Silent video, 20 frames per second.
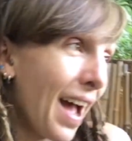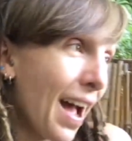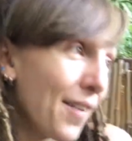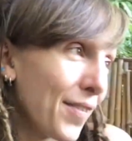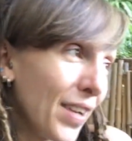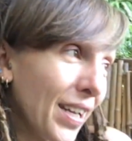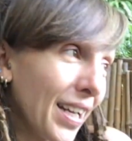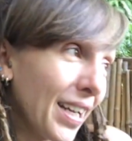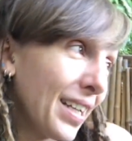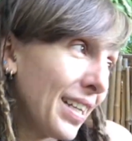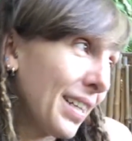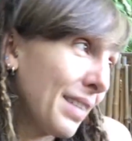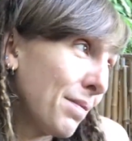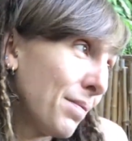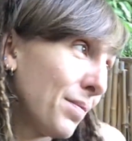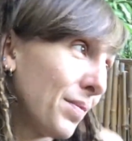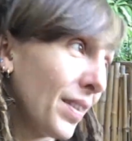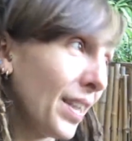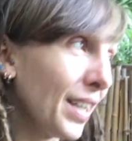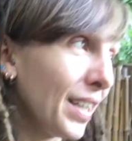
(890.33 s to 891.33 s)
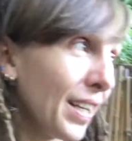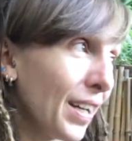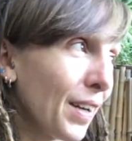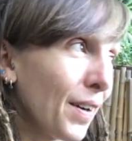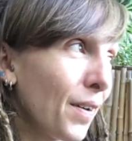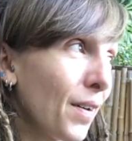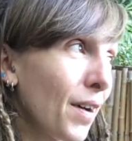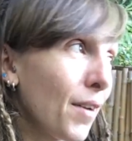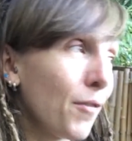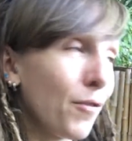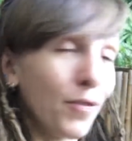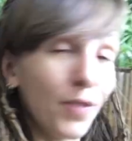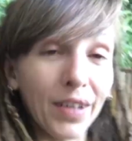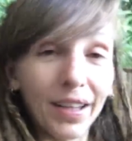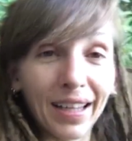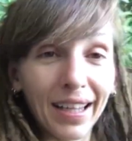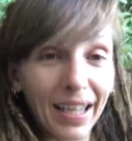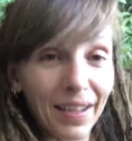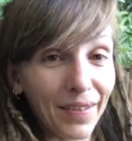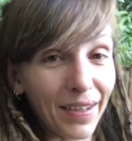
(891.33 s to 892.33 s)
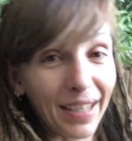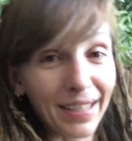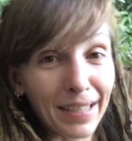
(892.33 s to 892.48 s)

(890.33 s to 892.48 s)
having, um, you know, a feeling of